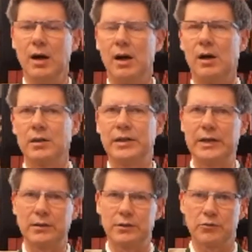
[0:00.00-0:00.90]

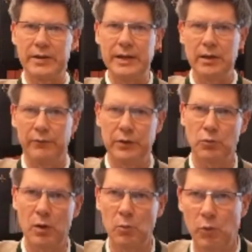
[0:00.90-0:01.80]
Article 3 of the Rome